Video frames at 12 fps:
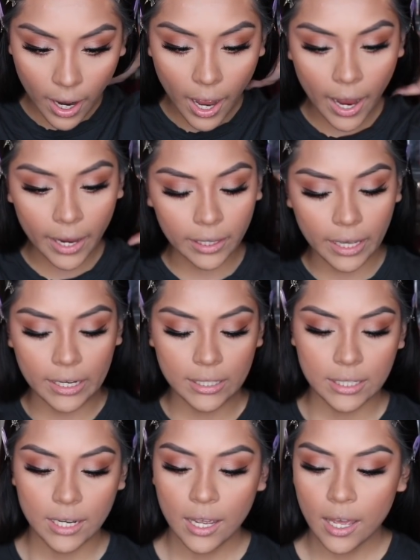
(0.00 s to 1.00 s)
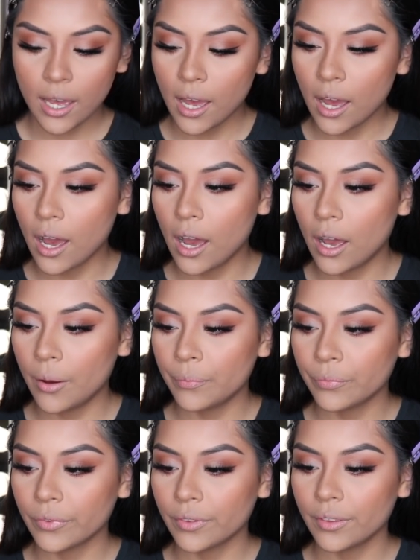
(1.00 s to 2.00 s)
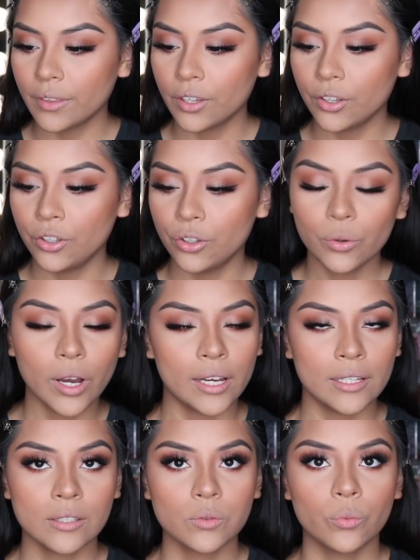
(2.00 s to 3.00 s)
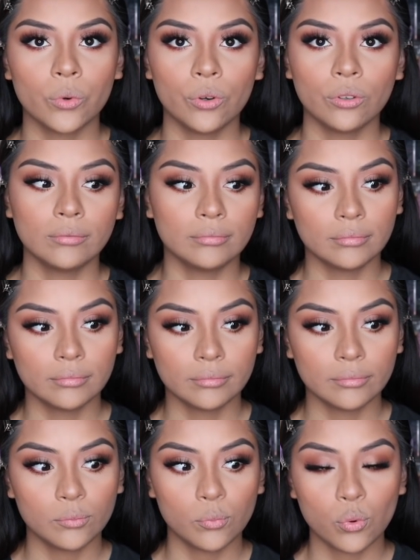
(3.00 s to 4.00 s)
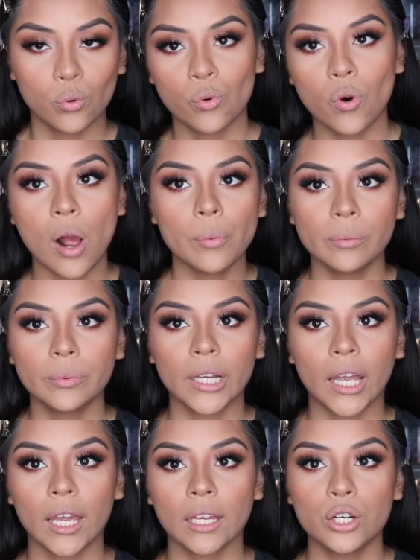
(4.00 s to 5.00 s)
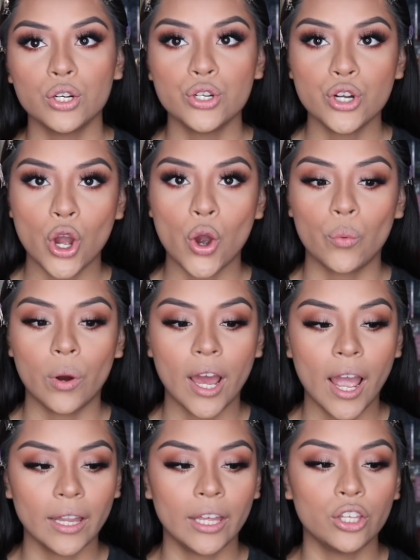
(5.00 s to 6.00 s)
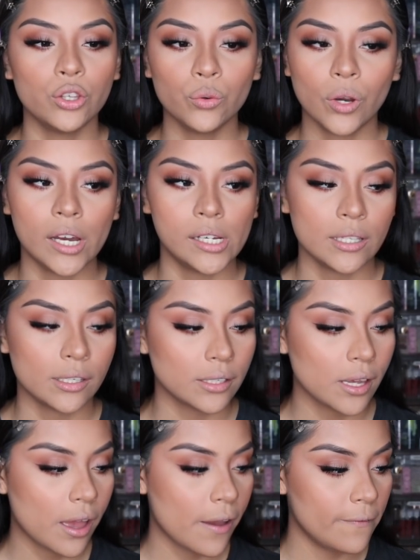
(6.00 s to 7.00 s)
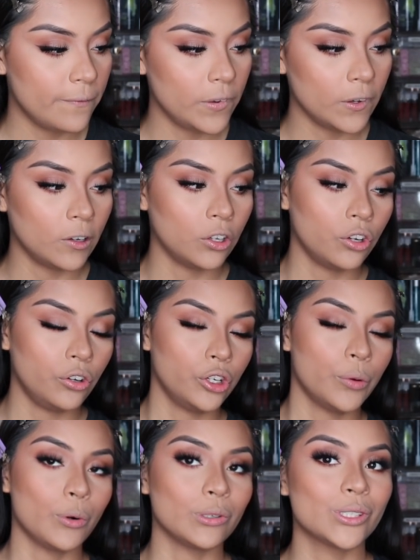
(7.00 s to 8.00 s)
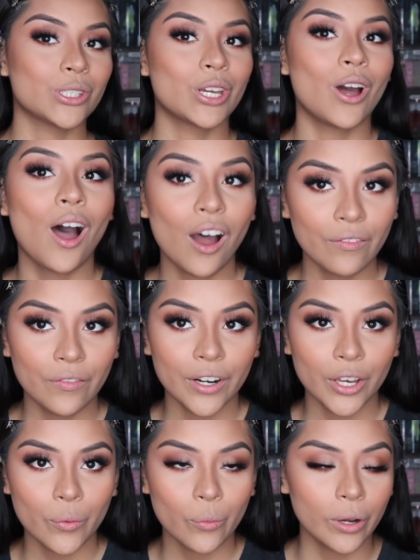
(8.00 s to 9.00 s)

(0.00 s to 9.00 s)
highlight, you guys will probably know what highlight you guys feel you're most confident